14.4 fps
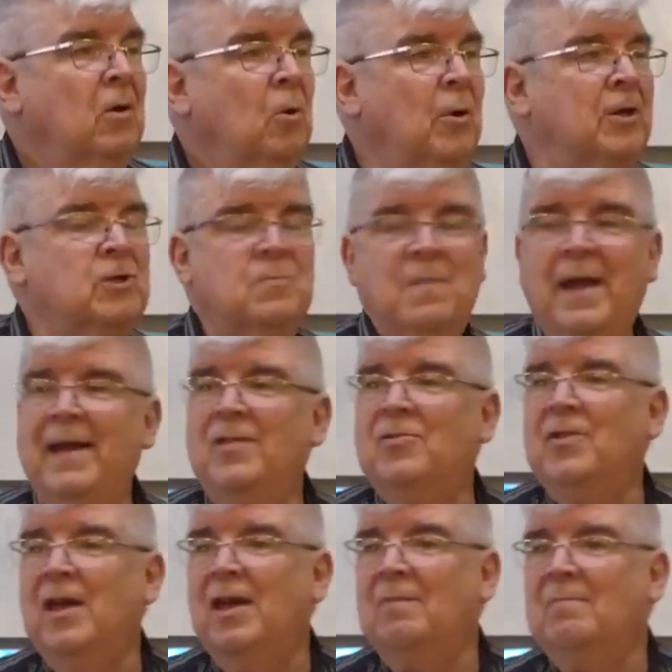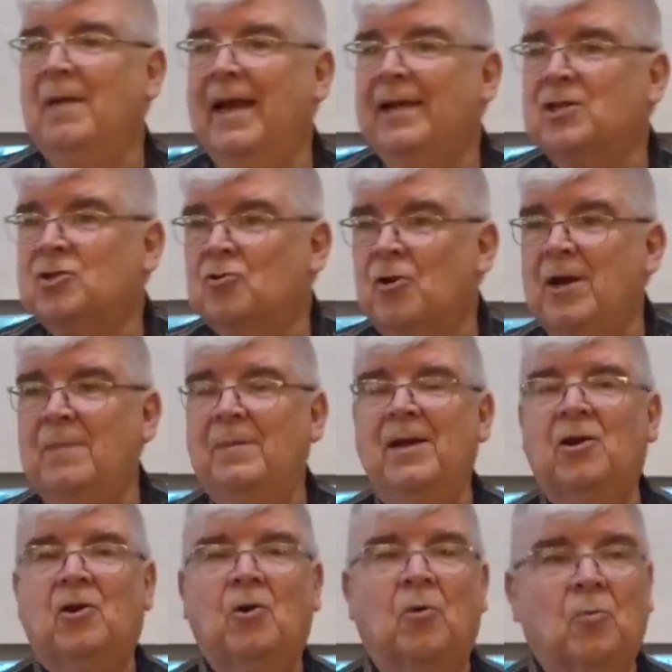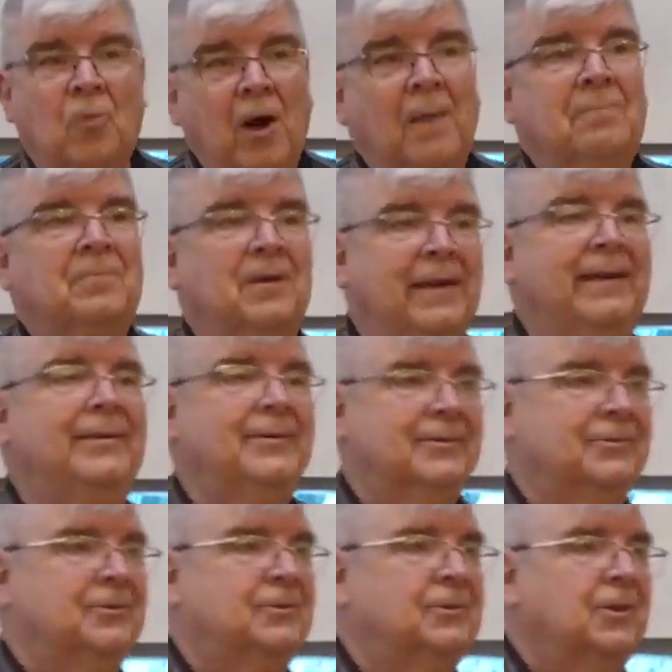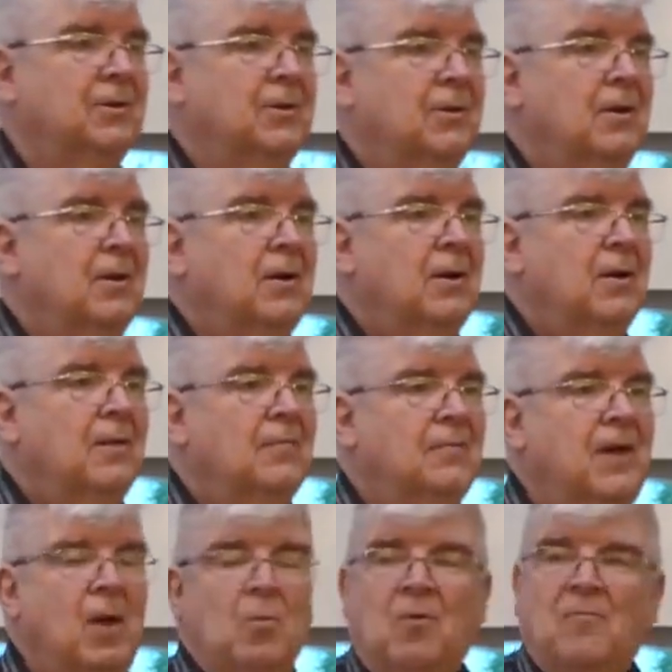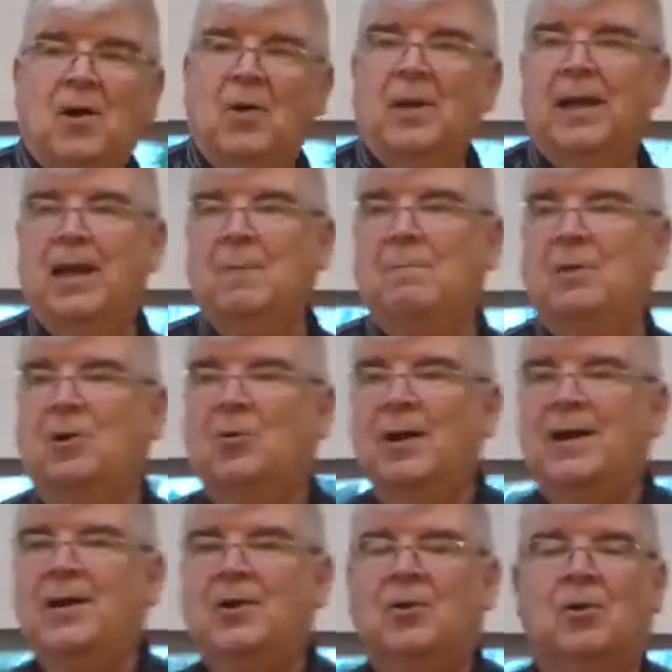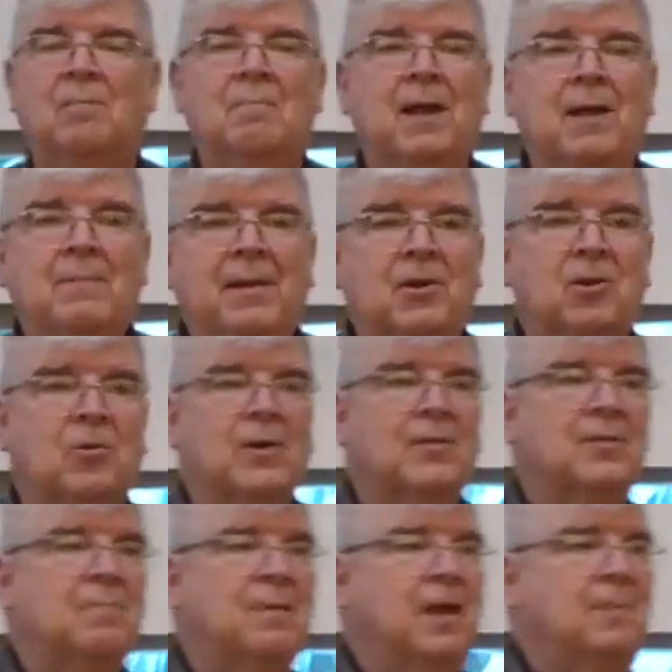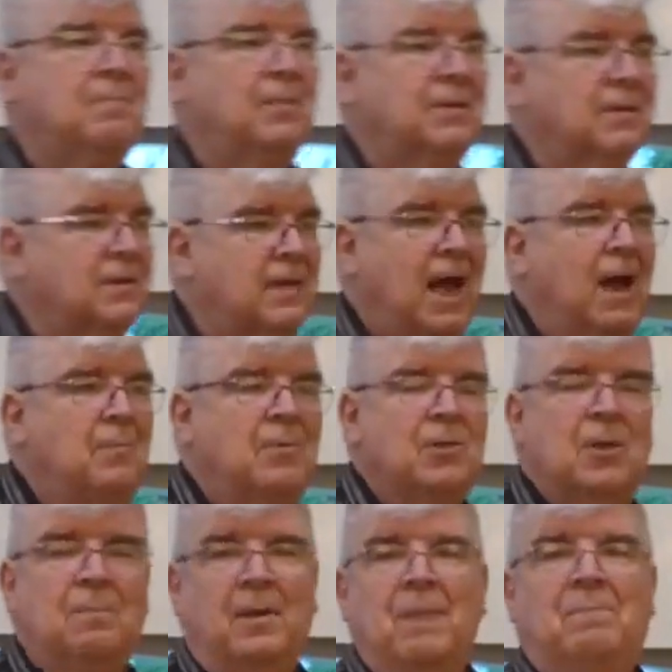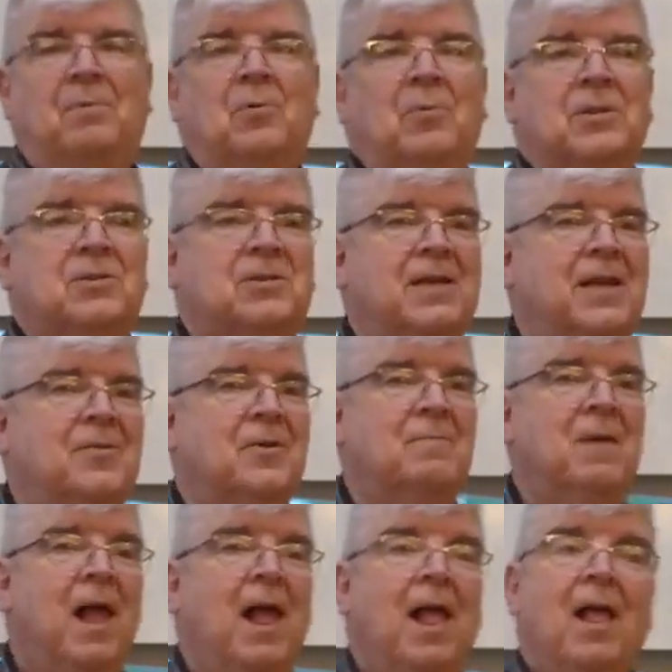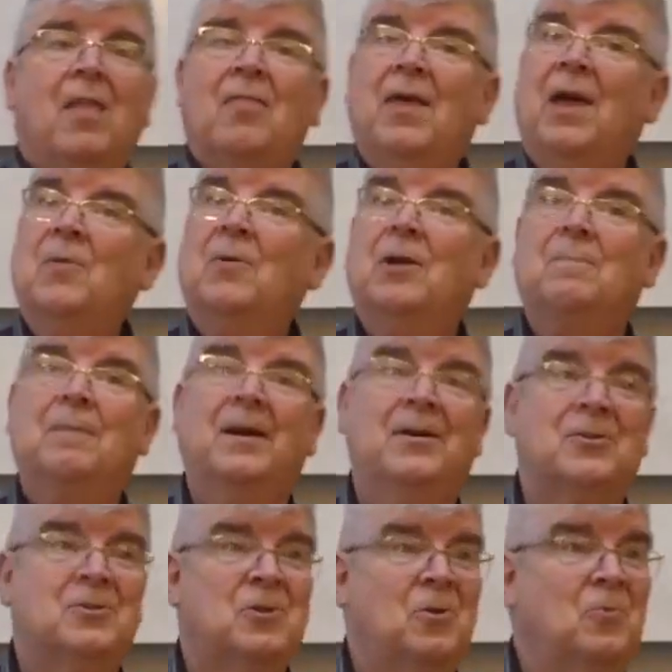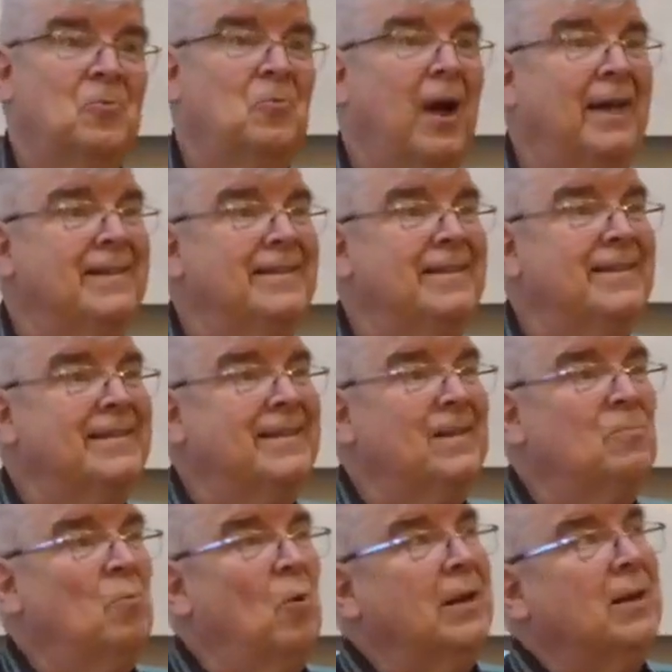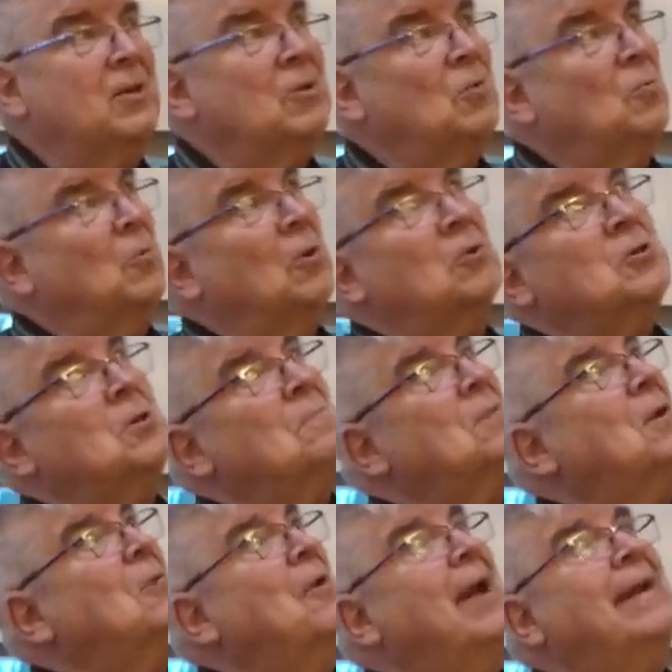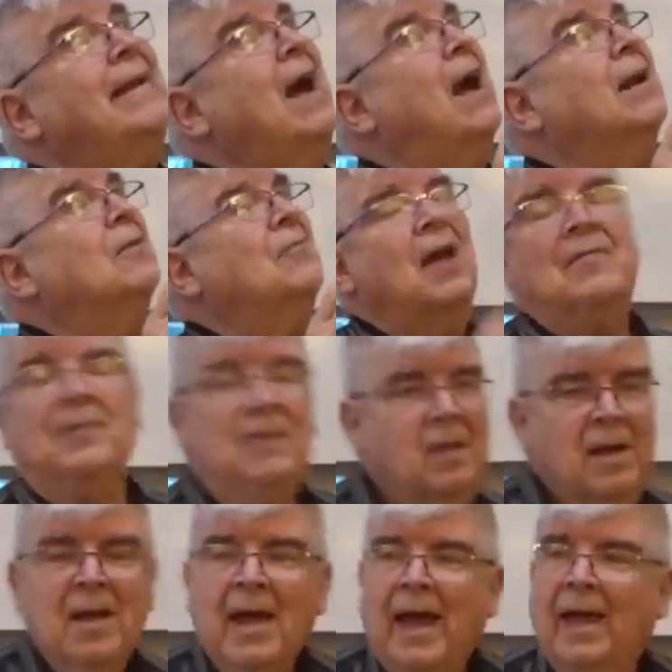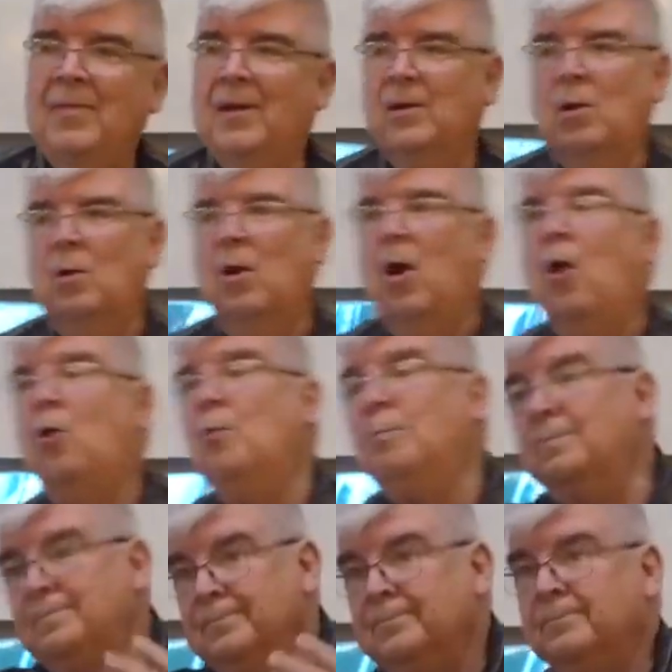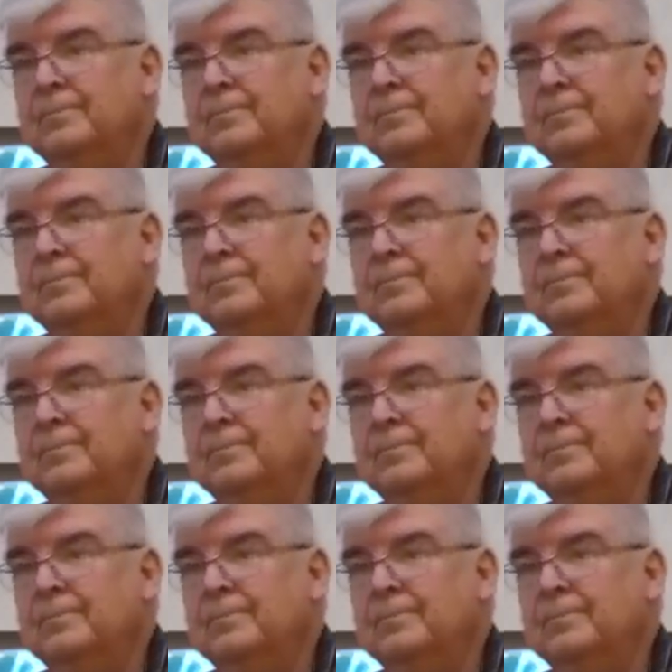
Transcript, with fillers: which made them extremely corrupt leaders. They were very hypocritical. Maybe during the people, the time when the people would see them, they would appear so righteous in wanting to worship the great God of heaven and then go home